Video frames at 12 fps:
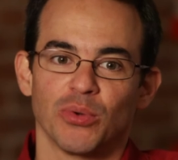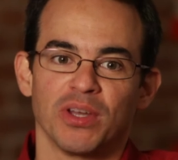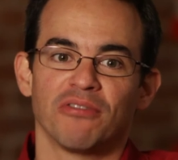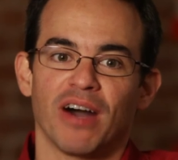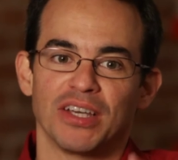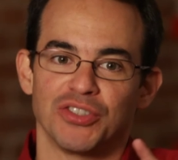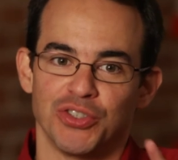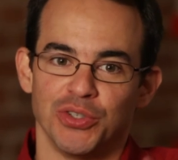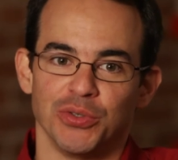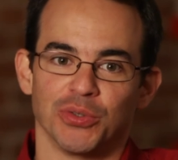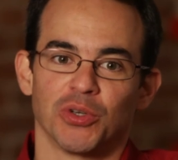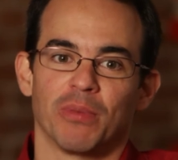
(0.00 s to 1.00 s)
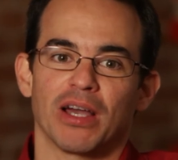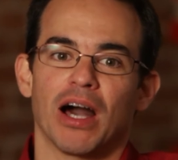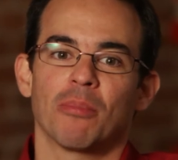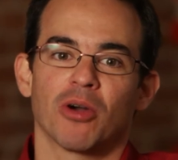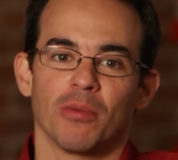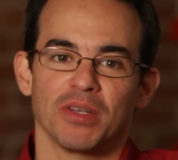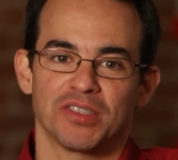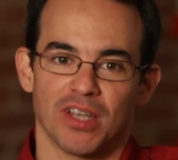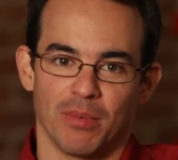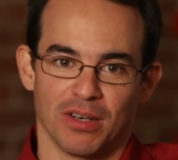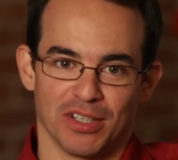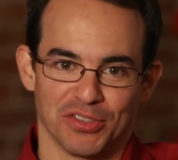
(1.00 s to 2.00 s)
invite you to my upcoming
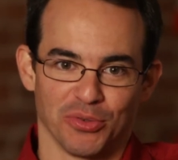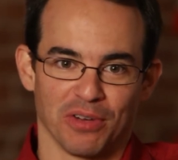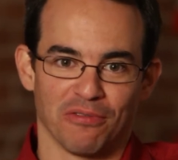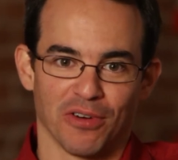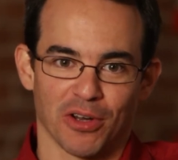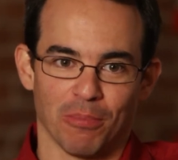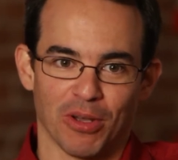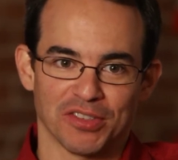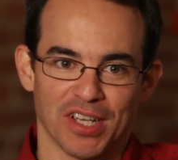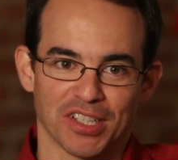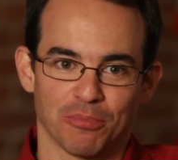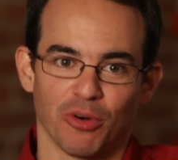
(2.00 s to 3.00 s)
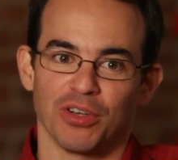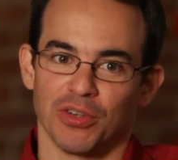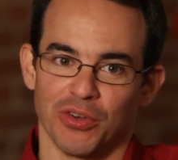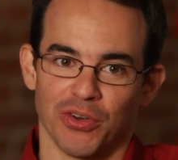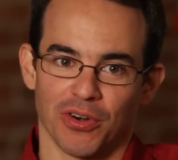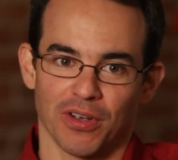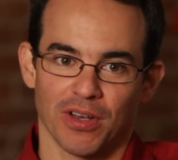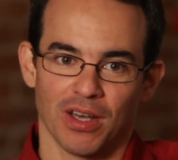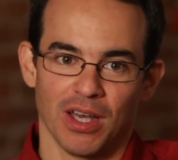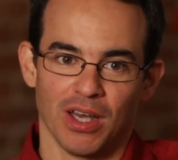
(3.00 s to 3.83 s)
seminars during Photo Plus Expo in New York.